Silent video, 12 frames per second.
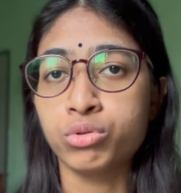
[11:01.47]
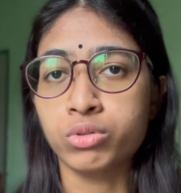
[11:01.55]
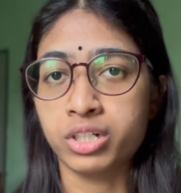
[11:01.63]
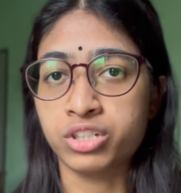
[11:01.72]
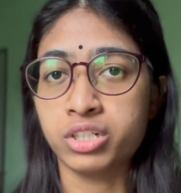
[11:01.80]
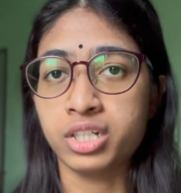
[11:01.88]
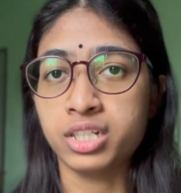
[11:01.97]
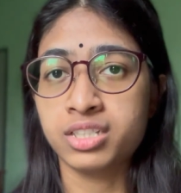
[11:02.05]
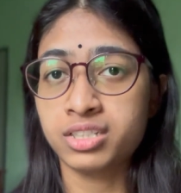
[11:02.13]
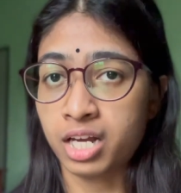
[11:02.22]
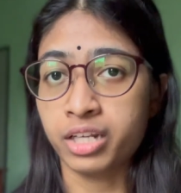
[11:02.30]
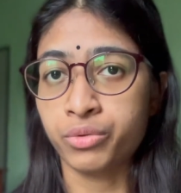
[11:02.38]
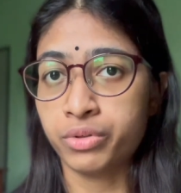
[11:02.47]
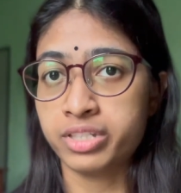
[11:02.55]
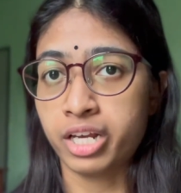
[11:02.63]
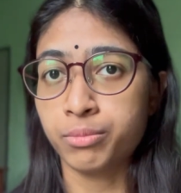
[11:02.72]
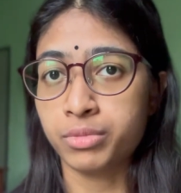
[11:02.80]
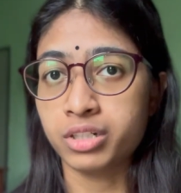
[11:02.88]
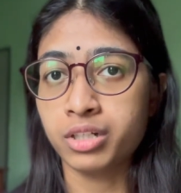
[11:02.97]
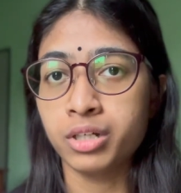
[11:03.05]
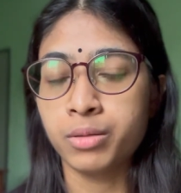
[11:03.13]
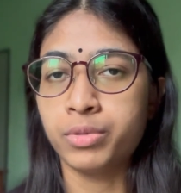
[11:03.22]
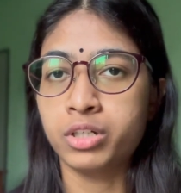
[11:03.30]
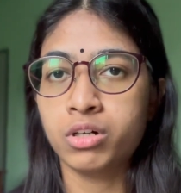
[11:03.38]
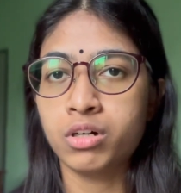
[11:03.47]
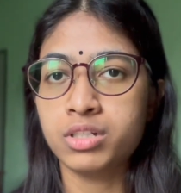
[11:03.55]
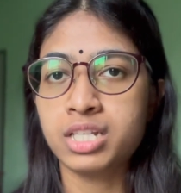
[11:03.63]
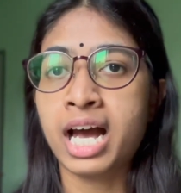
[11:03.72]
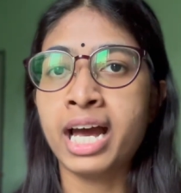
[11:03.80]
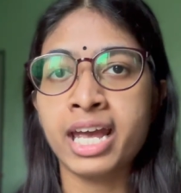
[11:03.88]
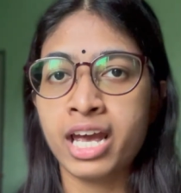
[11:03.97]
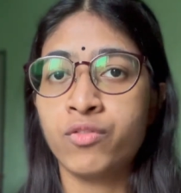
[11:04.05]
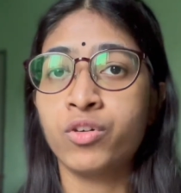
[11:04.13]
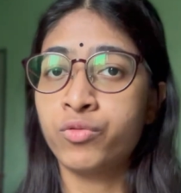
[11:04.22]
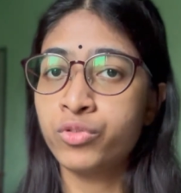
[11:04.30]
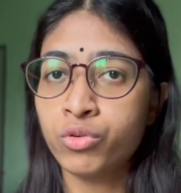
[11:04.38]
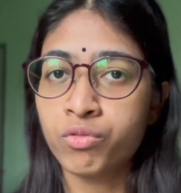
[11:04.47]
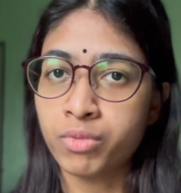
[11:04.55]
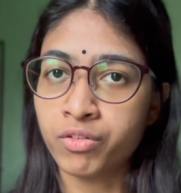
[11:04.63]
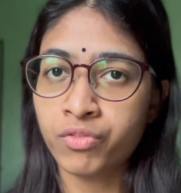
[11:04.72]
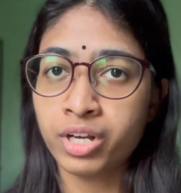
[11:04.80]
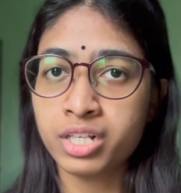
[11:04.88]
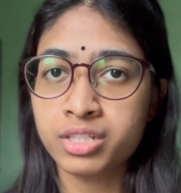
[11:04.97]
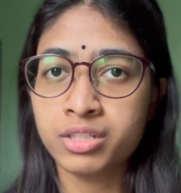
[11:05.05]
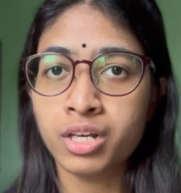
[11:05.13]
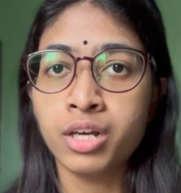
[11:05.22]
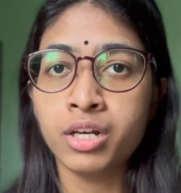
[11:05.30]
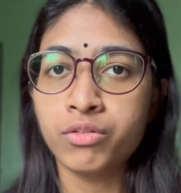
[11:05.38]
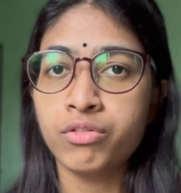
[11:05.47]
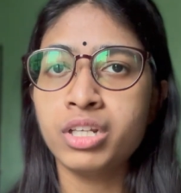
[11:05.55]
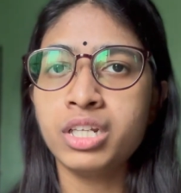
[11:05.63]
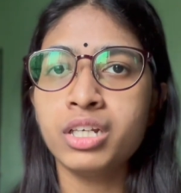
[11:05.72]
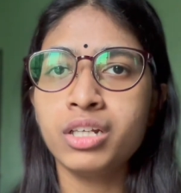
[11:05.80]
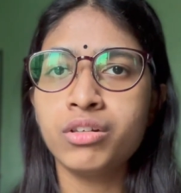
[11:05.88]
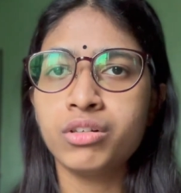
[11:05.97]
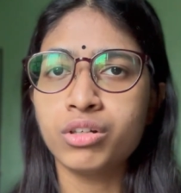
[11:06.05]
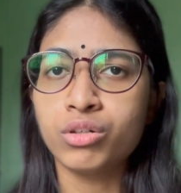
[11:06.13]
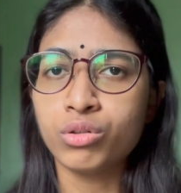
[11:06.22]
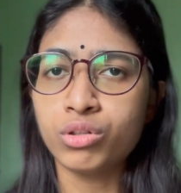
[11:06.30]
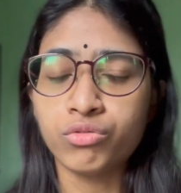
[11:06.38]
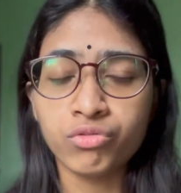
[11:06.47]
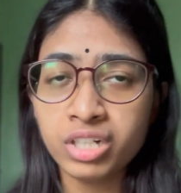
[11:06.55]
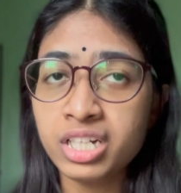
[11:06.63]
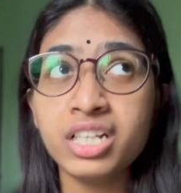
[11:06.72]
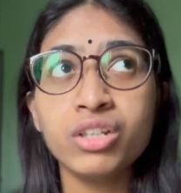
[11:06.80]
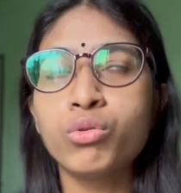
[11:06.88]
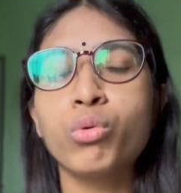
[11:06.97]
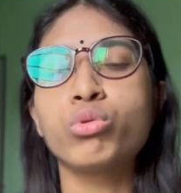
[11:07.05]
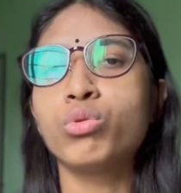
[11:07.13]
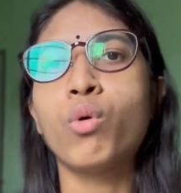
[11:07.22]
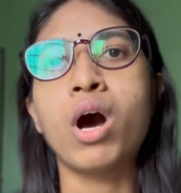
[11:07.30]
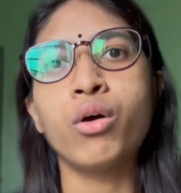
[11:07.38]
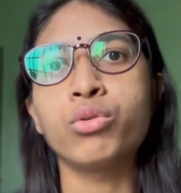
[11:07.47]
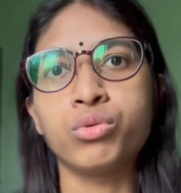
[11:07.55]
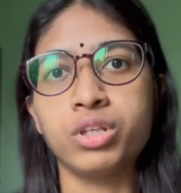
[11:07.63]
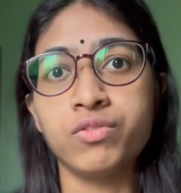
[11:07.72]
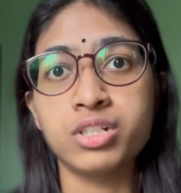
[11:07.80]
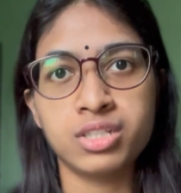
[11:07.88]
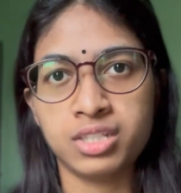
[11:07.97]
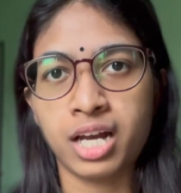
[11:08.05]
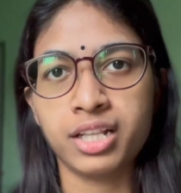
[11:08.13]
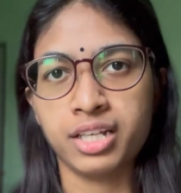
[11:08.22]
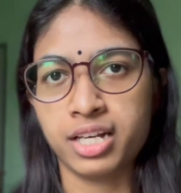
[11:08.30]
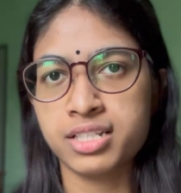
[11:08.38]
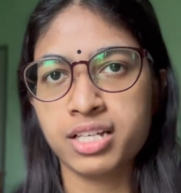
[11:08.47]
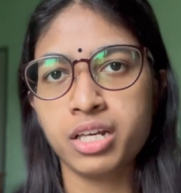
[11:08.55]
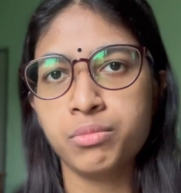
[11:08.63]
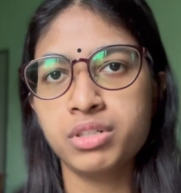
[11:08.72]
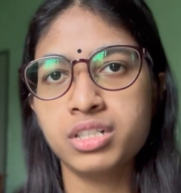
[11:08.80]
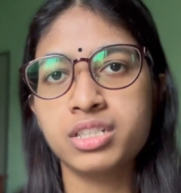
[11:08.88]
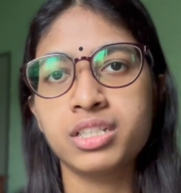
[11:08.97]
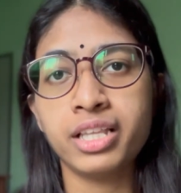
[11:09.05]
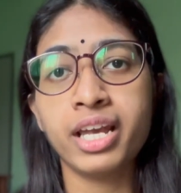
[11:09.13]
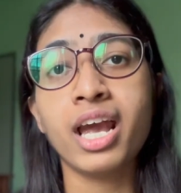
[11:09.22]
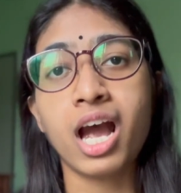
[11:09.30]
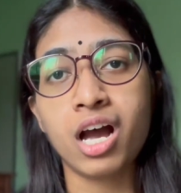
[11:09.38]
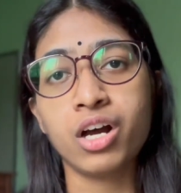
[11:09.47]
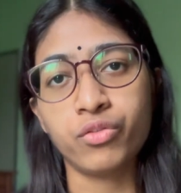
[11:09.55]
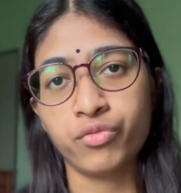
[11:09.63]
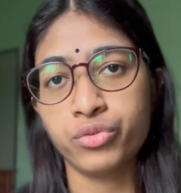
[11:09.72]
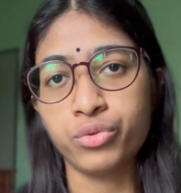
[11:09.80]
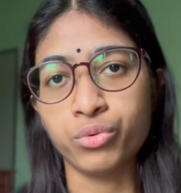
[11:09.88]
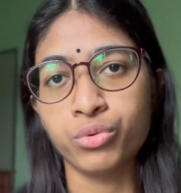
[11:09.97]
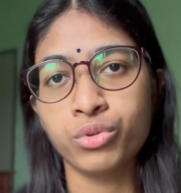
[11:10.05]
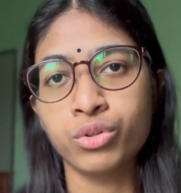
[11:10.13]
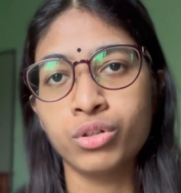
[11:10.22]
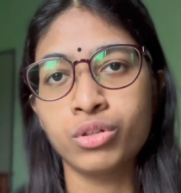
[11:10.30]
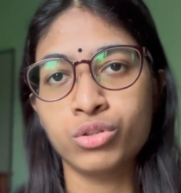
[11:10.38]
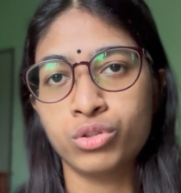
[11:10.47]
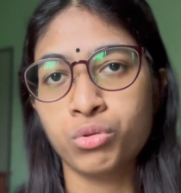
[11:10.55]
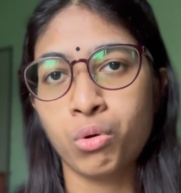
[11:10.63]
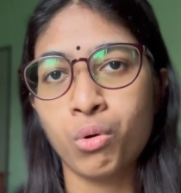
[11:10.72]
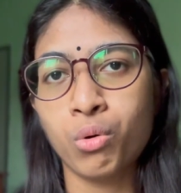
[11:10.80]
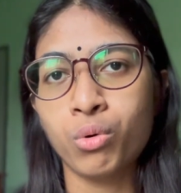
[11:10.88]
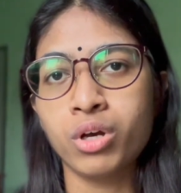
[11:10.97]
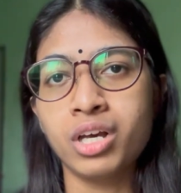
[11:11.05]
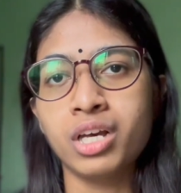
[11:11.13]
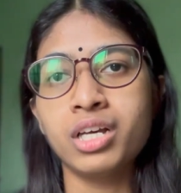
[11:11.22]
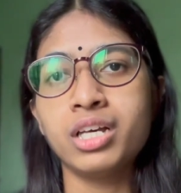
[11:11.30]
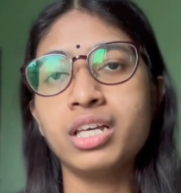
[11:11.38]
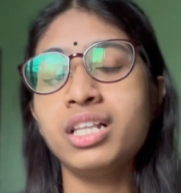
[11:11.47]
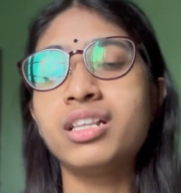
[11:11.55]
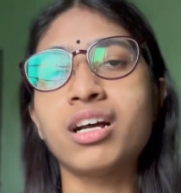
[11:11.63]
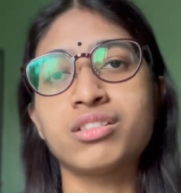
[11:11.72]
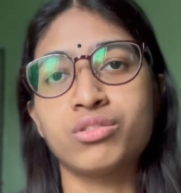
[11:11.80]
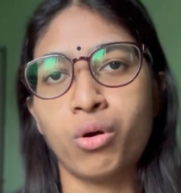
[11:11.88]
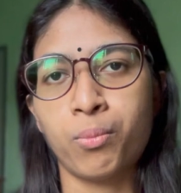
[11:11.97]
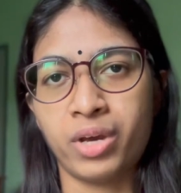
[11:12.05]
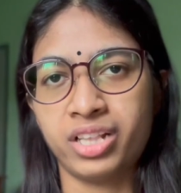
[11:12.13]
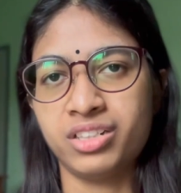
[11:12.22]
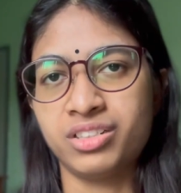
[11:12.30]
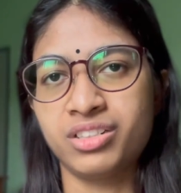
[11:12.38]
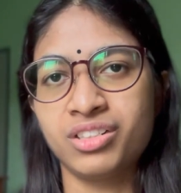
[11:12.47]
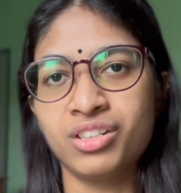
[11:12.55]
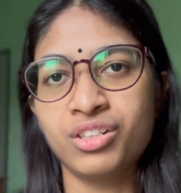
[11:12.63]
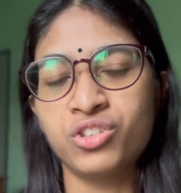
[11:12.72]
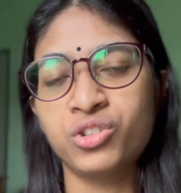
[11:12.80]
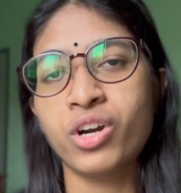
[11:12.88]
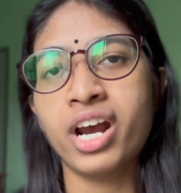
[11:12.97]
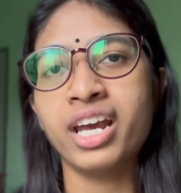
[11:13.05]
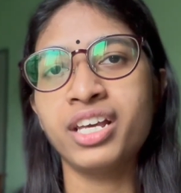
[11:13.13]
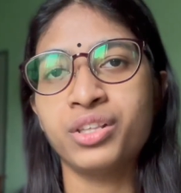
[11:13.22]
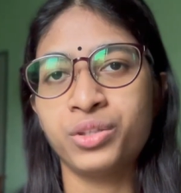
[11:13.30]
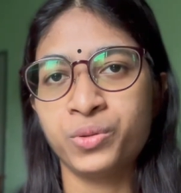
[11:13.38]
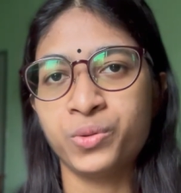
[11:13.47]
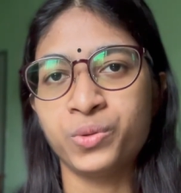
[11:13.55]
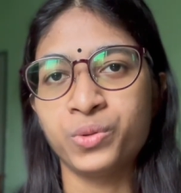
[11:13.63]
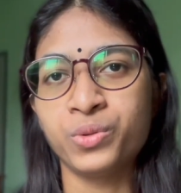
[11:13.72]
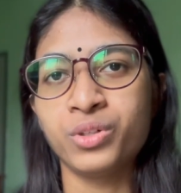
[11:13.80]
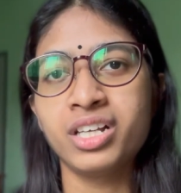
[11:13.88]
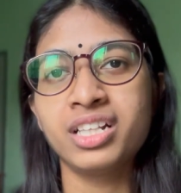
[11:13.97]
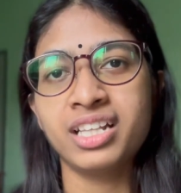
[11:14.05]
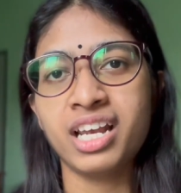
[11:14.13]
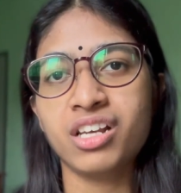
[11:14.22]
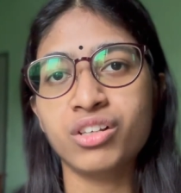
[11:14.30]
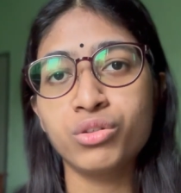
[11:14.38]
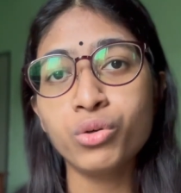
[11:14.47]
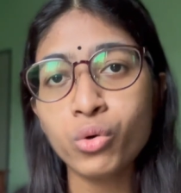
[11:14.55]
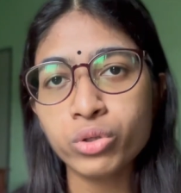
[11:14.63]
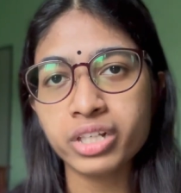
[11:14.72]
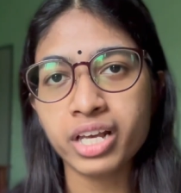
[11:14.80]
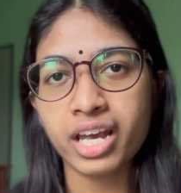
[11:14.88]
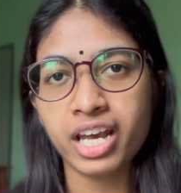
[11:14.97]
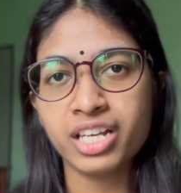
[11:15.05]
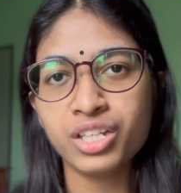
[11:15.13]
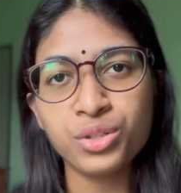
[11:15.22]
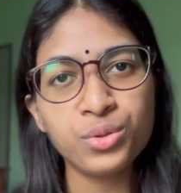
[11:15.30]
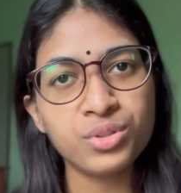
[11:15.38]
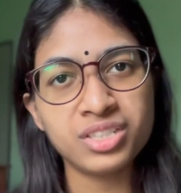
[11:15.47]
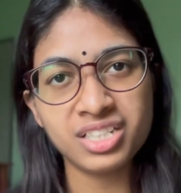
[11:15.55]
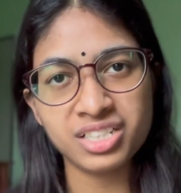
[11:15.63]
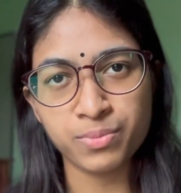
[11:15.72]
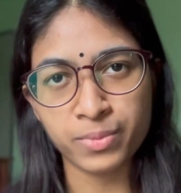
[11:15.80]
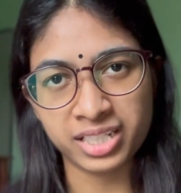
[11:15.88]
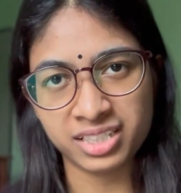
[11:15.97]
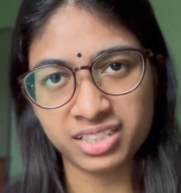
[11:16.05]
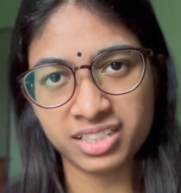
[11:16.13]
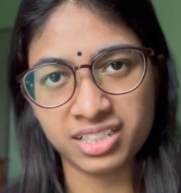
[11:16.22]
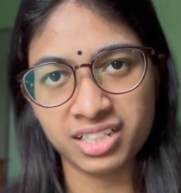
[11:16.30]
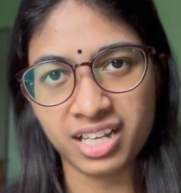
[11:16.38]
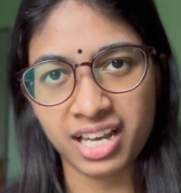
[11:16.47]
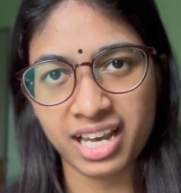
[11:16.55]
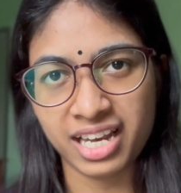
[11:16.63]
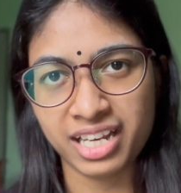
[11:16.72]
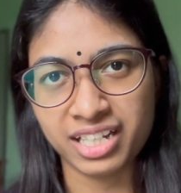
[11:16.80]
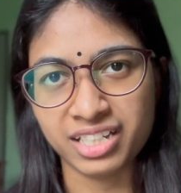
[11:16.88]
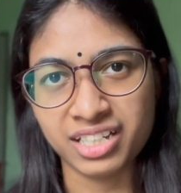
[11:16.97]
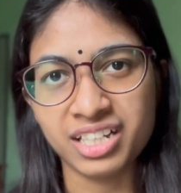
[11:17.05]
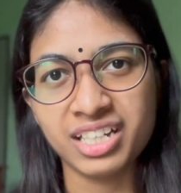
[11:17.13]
to actually start your assignment, because I have a few of my friends really don't know how to even start their assignments. There are a few. So it does not matter. Try to take note and use this method, and